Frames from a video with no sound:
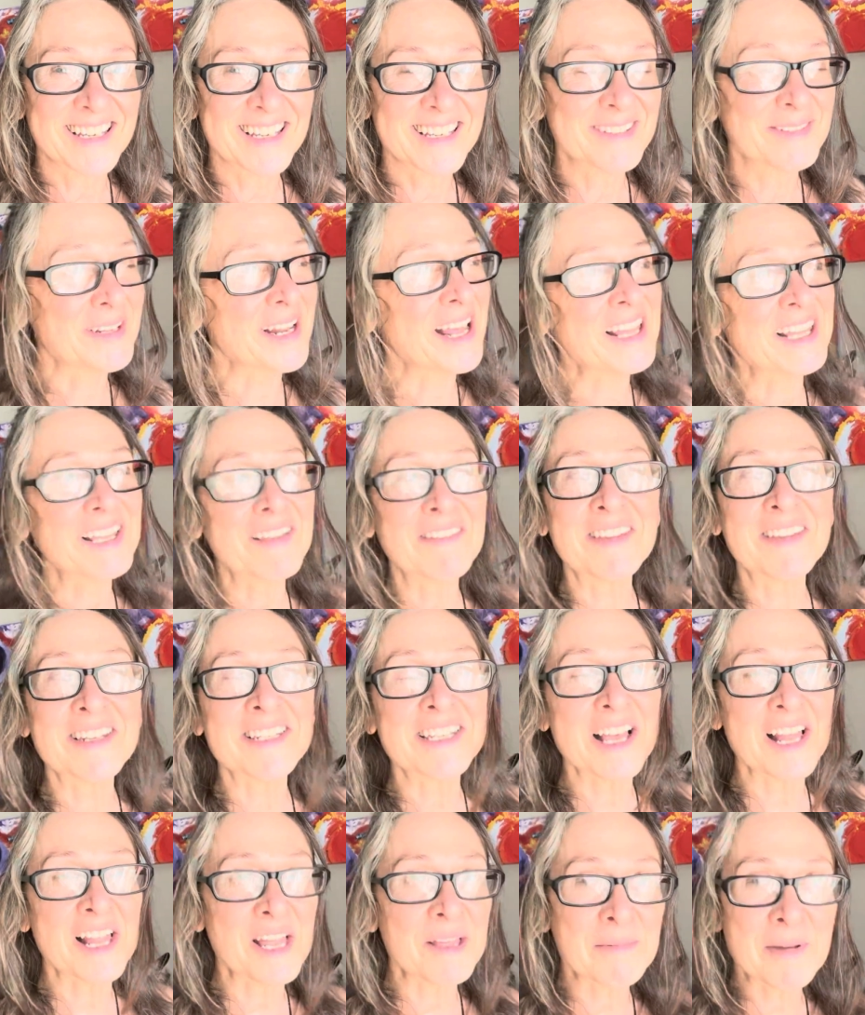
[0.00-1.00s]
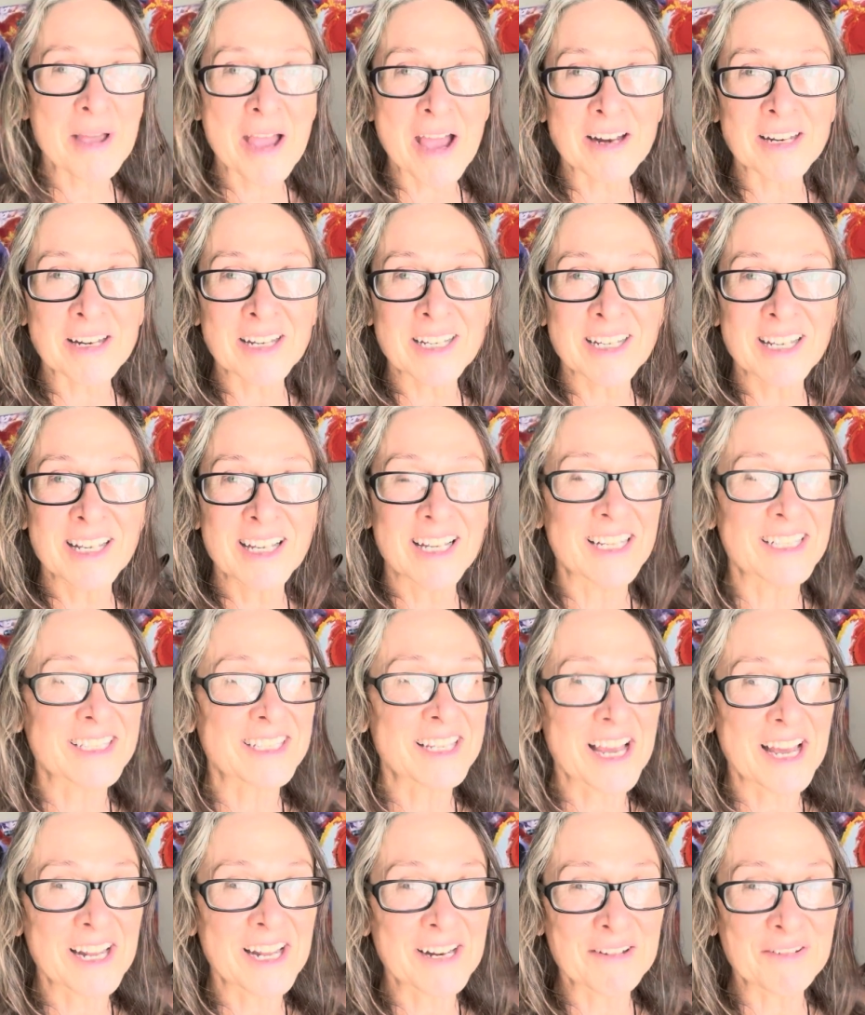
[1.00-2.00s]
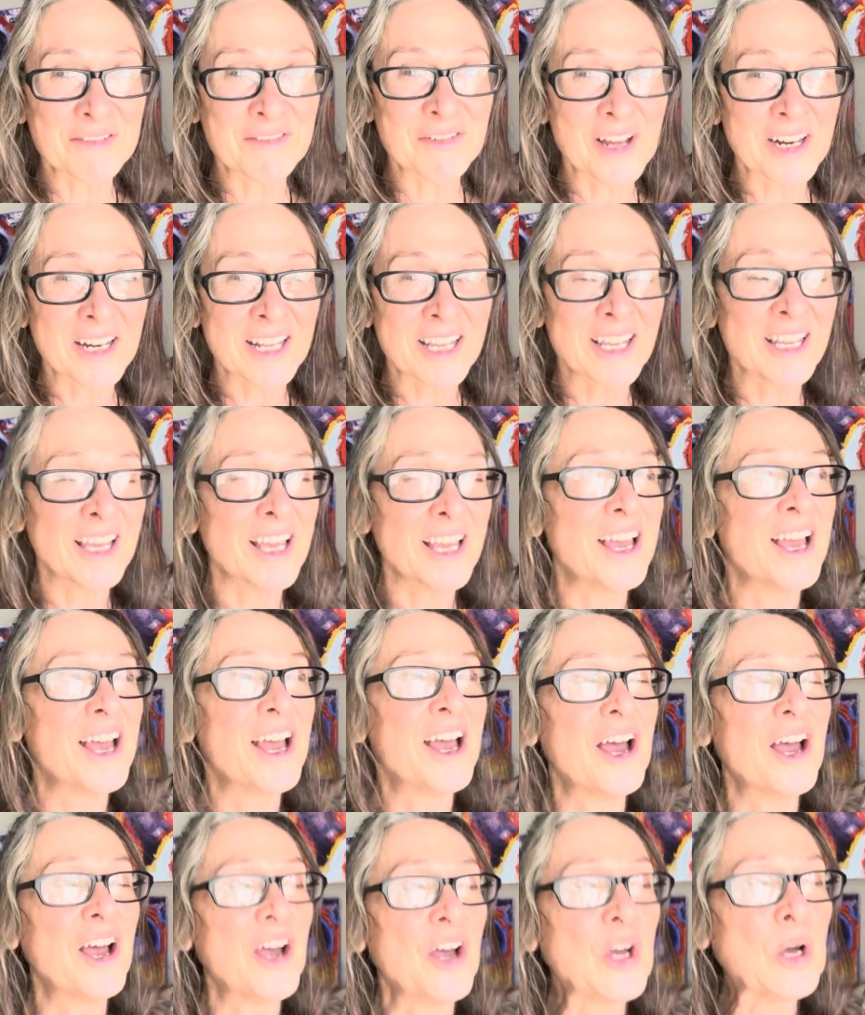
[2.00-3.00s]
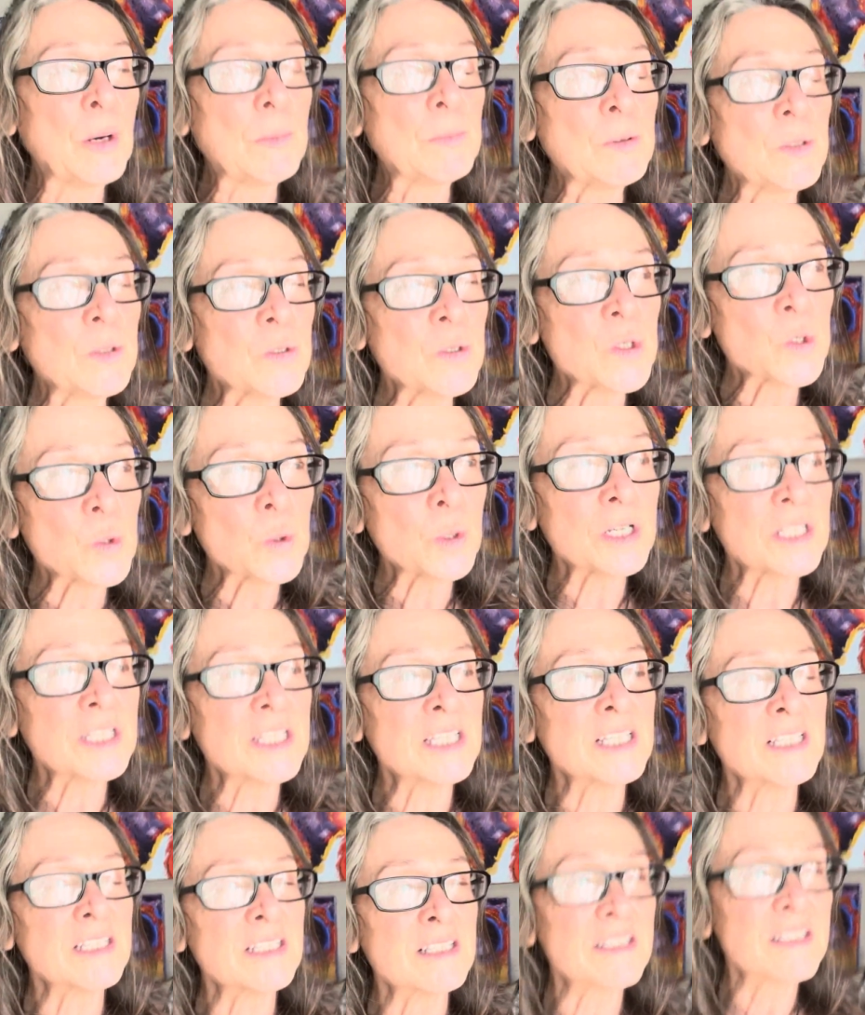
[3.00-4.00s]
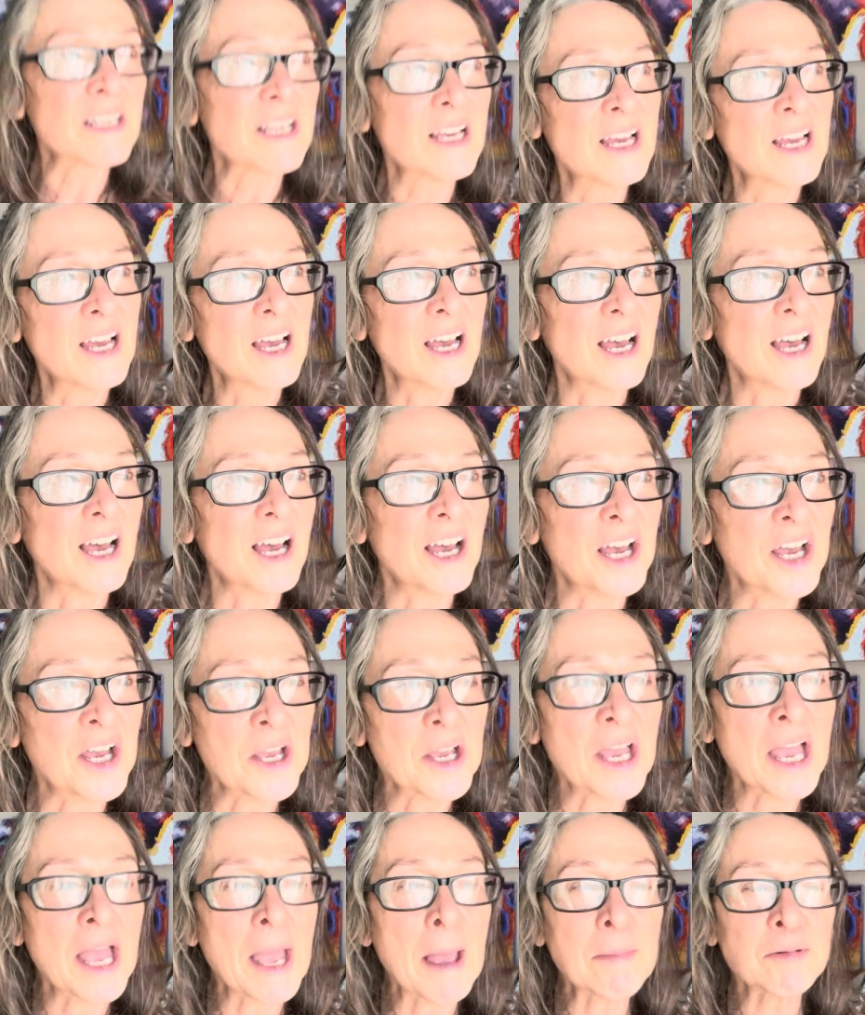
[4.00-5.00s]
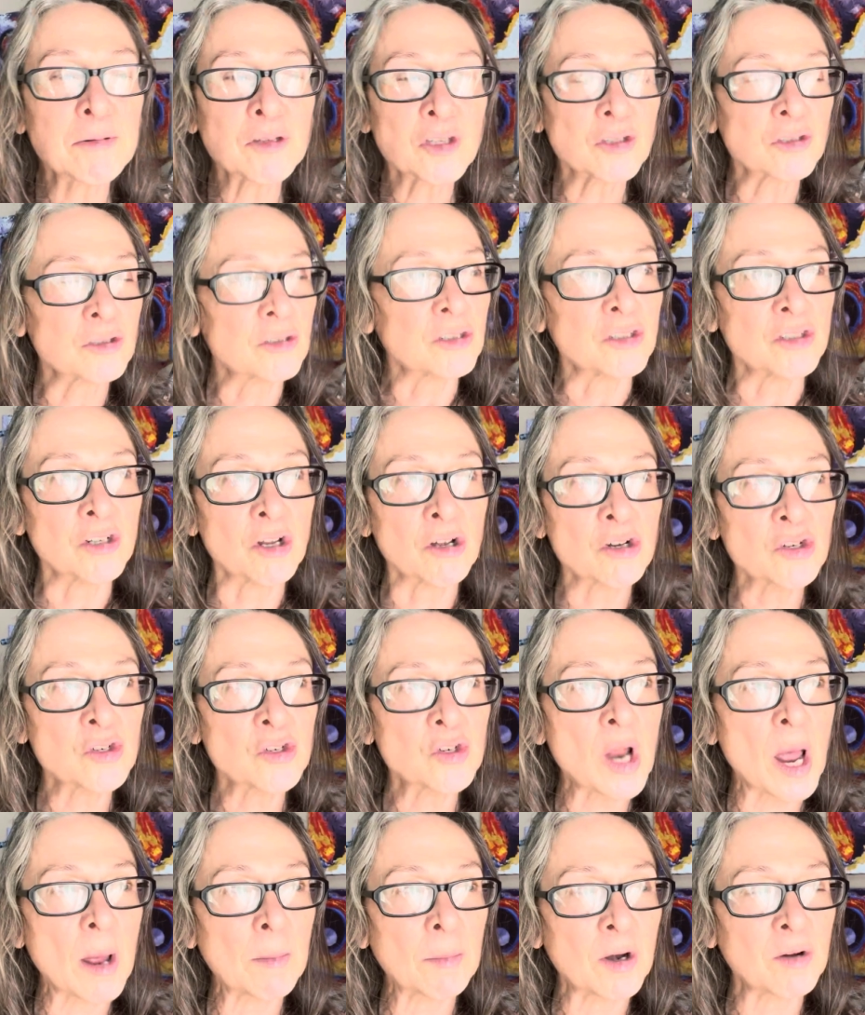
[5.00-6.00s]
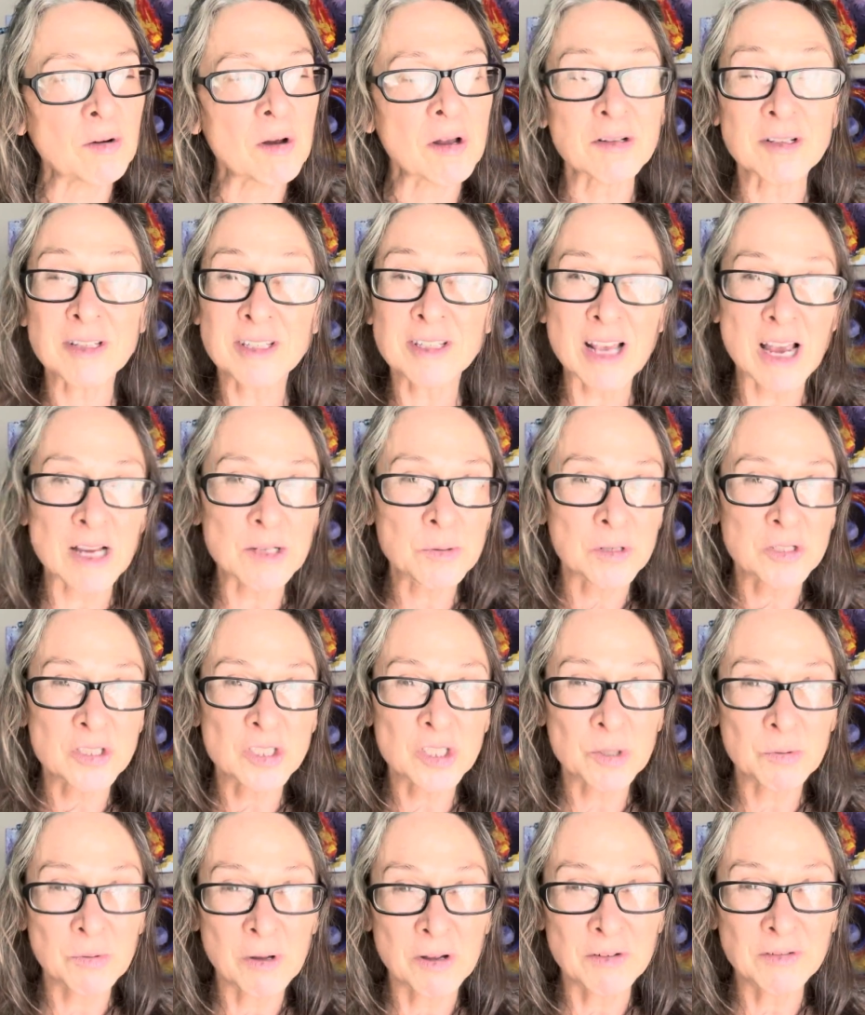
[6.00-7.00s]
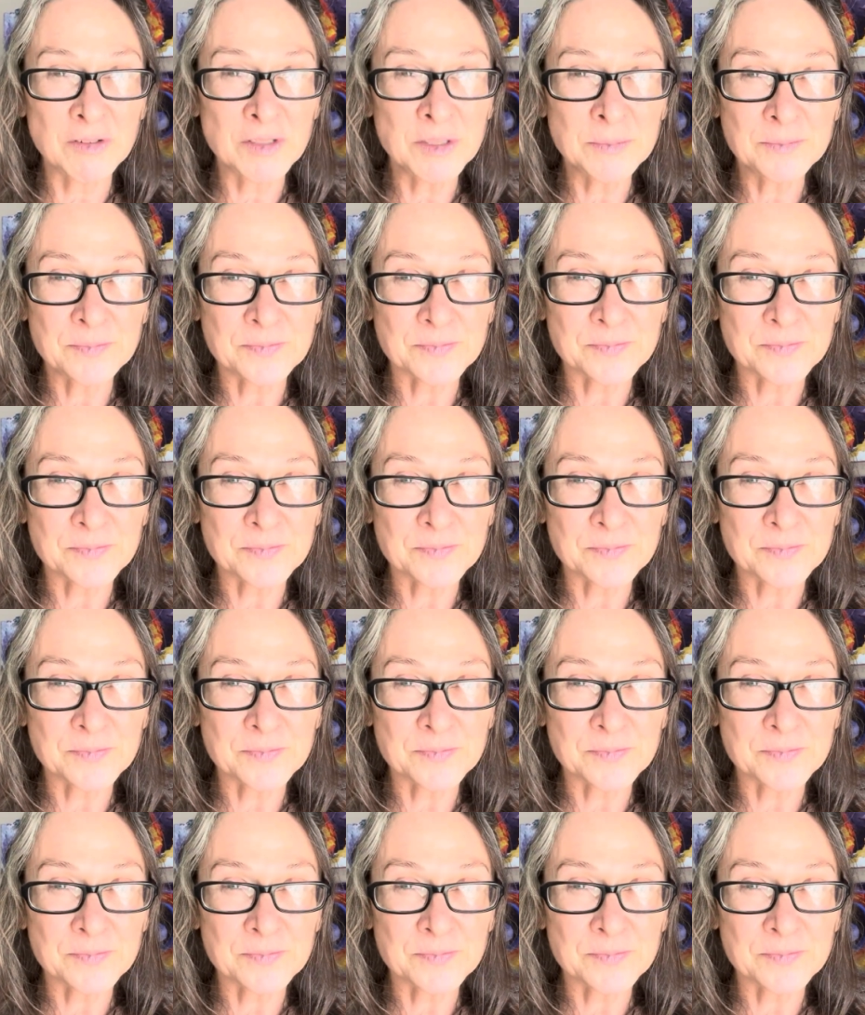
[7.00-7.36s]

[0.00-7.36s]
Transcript: But I live to tell him about it. It's kind of funny. I hope you enjoyed this. Absolutely no trauma around sex whatsoever.